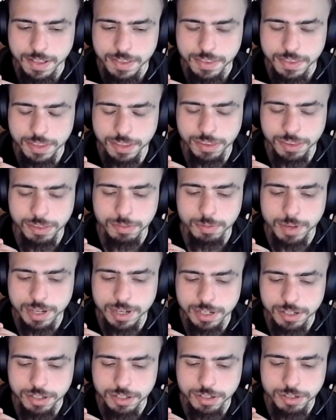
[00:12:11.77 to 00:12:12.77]
the
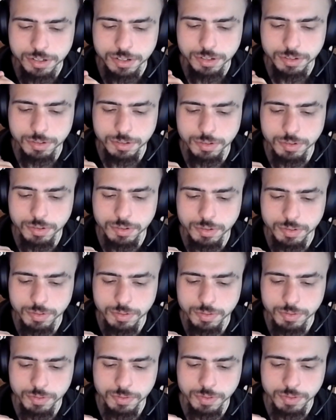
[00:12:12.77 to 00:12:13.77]
threat to
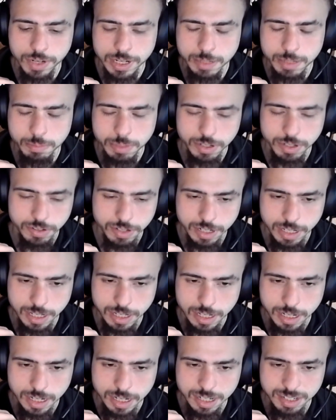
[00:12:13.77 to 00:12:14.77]

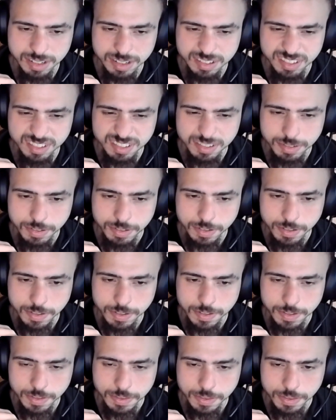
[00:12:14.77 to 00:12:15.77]
viability of
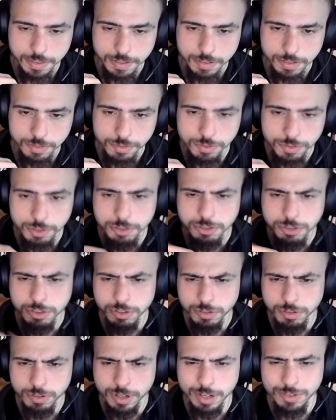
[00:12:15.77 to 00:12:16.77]

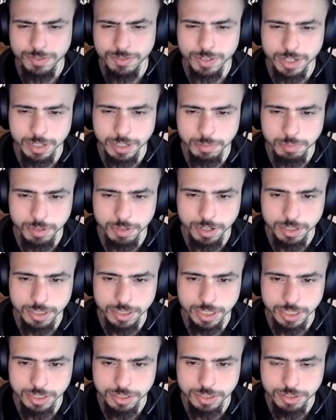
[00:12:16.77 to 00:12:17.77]
future crowdfunding
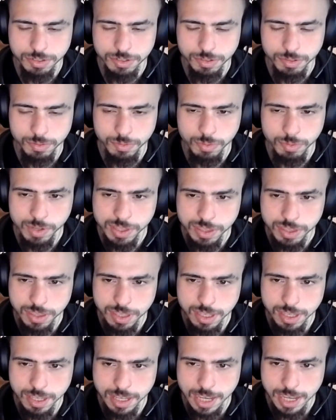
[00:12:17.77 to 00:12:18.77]
projects with
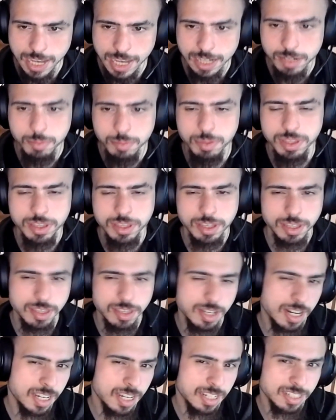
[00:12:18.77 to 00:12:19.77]
the antipathy
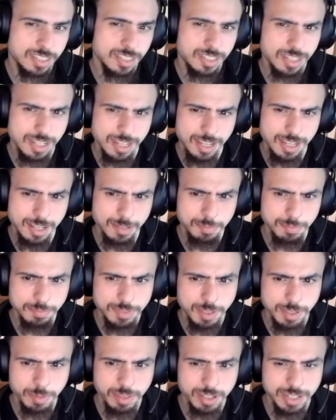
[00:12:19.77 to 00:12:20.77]
that I can see
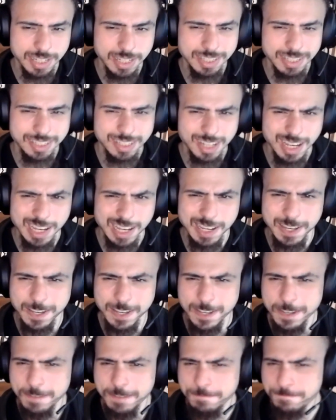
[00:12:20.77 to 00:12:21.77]
something like,
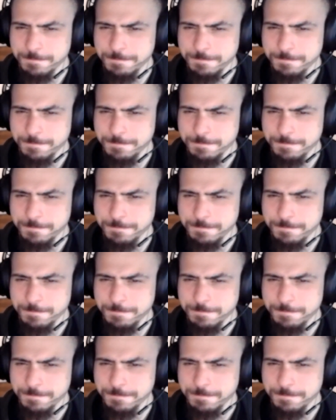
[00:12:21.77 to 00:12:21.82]
say,